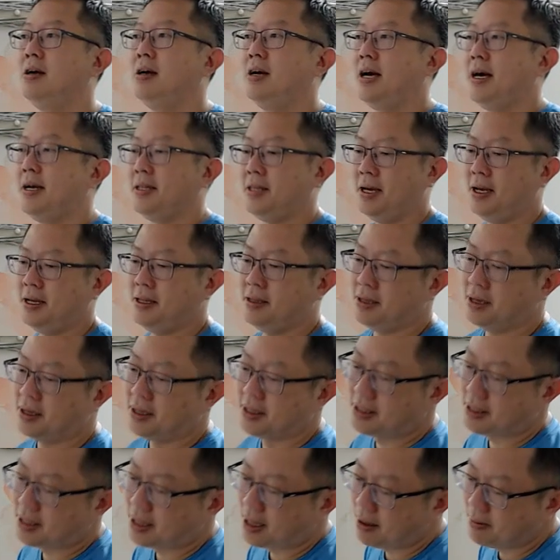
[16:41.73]
And then the
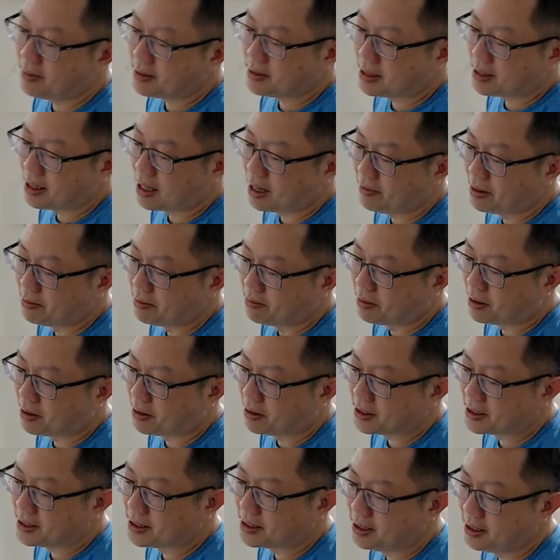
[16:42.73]
stems left in box
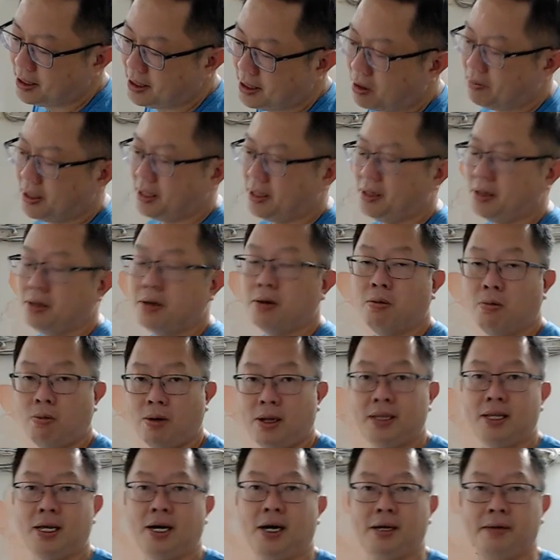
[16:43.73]
C will be 1
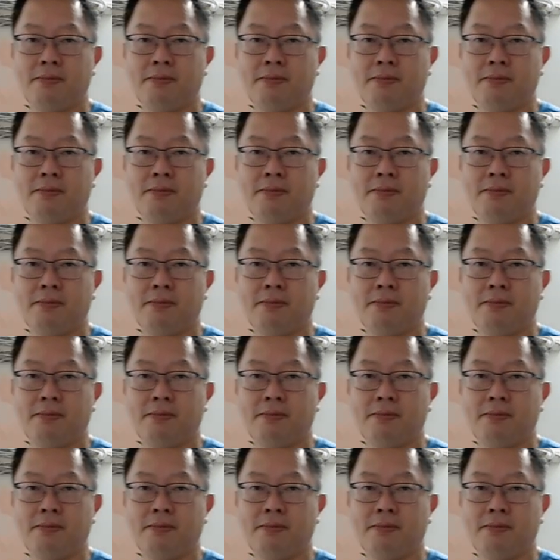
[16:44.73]
time.